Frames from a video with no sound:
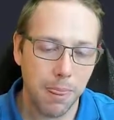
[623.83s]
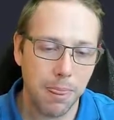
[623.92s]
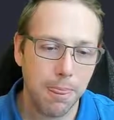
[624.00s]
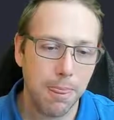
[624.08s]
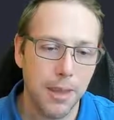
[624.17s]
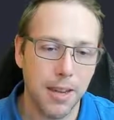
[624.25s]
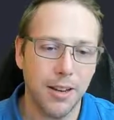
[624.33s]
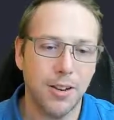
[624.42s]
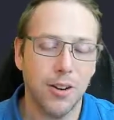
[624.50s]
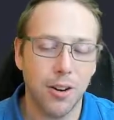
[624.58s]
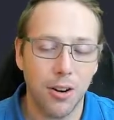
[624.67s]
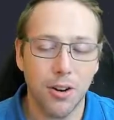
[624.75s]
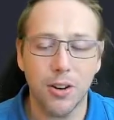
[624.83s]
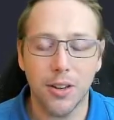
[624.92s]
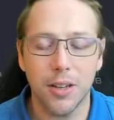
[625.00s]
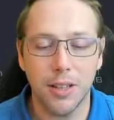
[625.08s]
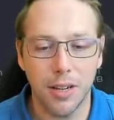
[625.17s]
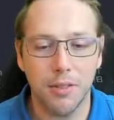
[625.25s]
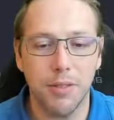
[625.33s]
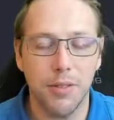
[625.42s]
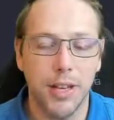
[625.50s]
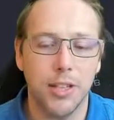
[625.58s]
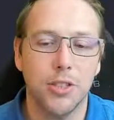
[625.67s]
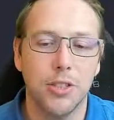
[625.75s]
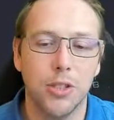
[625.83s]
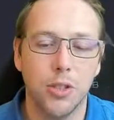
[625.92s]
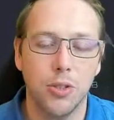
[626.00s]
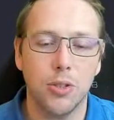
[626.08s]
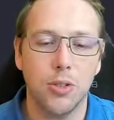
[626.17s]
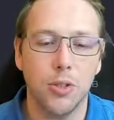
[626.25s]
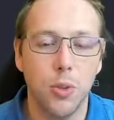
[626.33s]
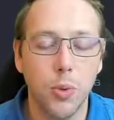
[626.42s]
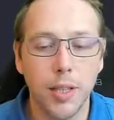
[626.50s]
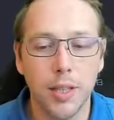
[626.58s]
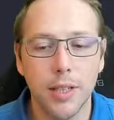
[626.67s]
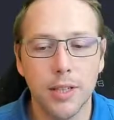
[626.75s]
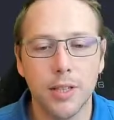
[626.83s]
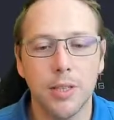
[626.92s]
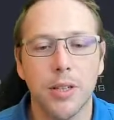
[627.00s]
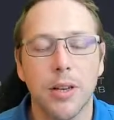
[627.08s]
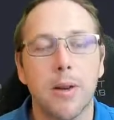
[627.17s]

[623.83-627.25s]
there are a lot of advantages to doing this